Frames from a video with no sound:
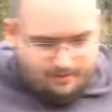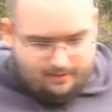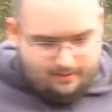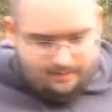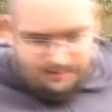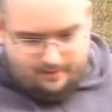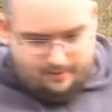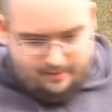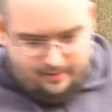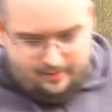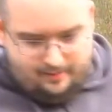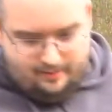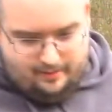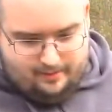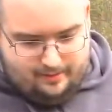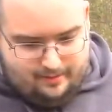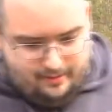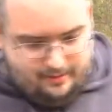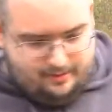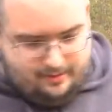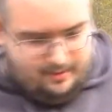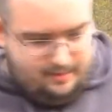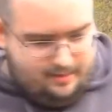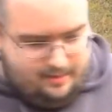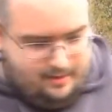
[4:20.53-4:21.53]
you definitely did
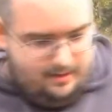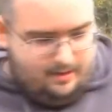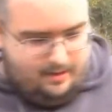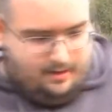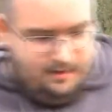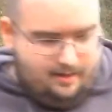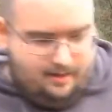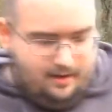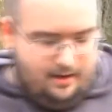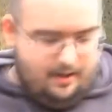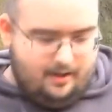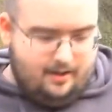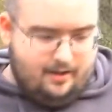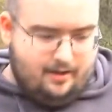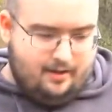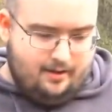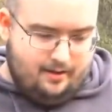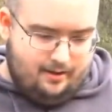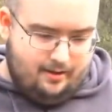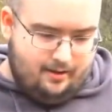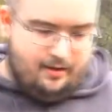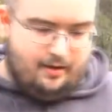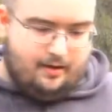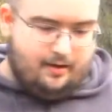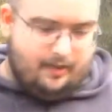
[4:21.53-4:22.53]
more than 7. That was...